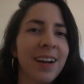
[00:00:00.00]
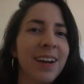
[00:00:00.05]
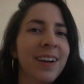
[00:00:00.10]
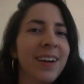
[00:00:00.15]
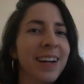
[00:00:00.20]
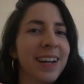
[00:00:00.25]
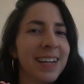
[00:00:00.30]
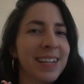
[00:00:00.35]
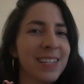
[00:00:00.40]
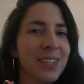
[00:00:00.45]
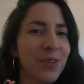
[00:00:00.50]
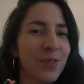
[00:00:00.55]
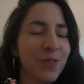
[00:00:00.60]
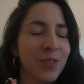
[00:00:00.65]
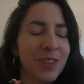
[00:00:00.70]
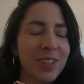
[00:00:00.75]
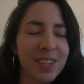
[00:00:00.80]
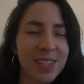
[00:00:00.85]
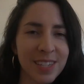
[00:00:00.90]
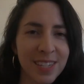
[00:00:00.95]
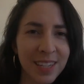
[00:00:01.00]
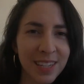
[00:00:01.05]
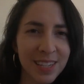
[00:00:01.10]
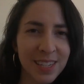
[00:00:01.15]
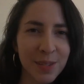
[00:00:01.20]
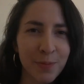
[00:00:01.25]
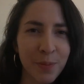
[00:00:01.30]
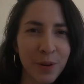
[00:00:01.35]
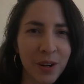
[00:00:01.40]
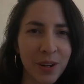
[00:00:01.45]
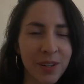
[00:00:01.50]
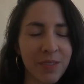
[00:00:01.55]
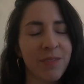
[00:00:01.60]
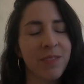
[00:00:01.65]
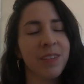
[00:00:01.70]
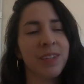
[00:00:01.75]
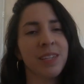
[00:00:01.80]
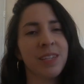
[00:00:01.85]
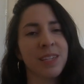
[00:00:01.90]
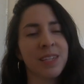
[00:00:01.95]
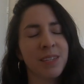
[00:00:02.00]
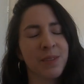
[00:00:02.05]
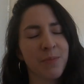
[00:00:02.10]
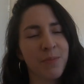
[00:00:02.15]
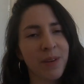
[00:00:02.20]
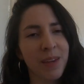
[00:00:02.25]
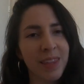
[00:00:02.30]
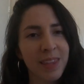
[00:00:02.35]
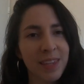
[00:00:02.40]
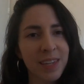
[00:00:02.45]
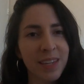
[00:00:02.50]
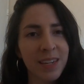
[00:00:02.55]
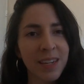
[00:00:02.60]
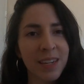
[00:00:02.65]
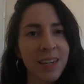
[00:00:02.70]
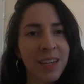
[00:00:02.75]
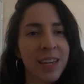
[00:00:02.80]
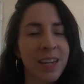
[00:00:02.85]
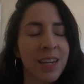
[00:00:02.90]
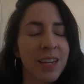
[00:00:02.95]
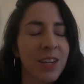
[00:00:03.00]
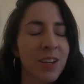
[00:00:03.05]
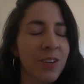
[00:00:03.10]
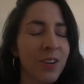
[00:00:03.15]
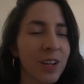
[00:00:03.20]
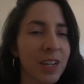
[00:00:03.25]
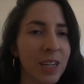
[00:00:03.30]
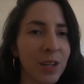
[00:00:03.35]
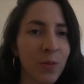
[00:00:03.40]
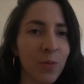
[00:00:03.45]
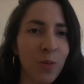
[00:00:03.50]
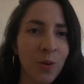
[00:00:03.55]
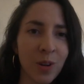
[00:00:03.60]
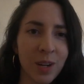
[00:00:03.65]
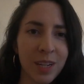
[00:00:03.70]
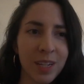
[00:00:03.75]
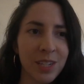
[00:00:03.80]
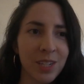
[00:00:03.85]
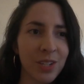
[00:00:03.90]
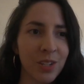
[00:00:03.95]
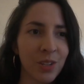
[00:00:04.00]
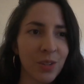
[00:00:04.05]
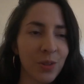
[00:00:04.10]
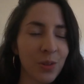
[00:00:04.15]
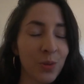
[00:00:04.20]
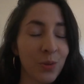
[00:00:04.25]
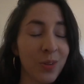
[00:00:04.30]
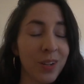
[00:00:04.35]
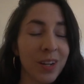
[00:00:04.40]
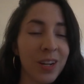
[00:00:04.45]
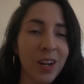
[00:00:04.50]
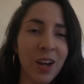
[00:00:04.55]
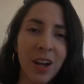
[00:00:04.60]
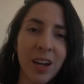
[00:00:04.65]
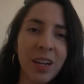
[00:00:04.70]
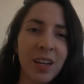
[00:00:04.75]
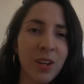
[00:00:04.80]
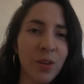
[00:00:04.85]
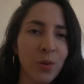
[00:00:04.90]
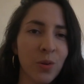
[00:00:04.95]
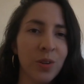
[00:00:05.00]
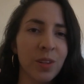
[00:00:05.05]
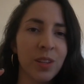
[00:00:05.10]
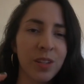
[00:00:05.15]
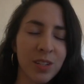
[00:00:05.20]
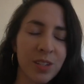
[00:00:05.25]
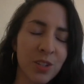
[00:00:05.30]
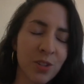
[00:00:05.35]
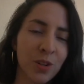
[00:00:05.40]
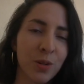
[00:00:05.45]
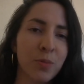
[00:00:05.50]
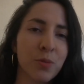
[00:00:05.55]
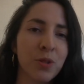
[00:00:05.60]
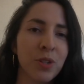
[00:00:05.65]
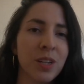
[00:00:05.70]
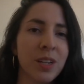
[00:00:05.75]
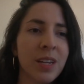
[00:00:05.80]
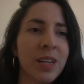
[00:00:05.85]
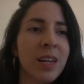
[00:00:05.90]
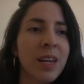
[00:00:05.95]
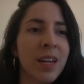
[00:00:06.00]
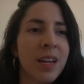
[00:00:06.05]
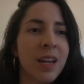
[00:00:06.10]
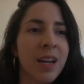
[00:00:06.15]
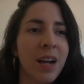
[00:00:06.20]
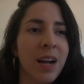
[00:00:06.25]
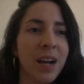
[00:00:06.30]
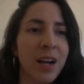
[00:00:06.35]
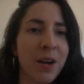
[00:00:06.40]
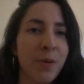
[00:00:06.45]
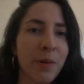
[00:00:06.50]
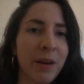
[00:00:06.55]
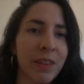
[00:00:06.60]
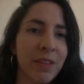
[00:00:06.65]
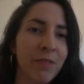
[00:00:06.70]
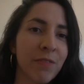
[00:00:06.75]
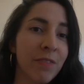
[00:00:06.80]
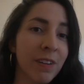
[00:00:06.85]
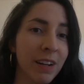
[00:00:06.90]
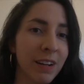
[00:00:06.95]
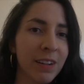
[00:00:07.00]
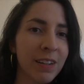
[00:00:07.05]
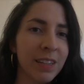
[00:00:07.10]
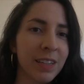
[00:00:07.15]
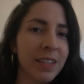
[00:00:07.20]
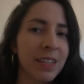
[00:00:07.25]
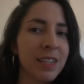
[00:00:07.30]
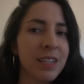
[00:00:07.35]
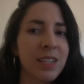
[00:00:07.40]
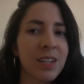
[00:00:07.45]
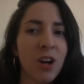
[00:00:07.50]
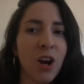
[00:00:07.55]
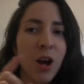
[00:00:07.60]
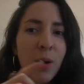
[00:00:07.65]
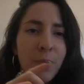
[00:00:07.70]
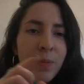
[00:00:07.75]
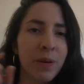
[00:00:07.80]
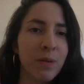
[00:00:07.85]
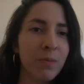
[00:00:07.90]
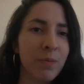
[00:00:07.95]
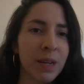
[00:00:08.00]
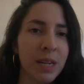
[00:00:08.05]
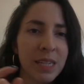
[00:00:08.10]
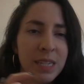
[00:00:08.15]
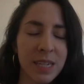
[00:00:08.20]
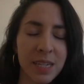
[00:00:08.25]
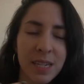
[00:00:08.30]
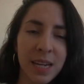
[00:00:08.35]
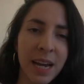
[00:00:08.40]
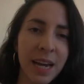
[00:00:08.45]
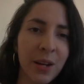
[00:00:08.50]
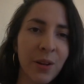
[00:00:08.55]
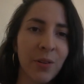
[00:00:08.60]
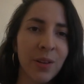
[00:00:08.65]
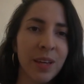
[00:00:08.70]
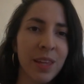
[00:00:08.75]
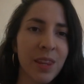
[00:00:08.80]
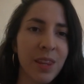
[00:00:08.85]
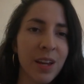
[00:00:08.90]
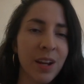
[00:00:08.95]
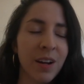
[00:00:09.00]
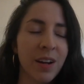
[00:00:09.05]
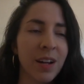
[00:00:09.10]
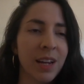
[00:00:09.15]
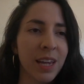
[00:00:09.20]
All right, so for the sixth part of this method, you're gonna want to not ignore the description. At the very least, copy and paste the title in there.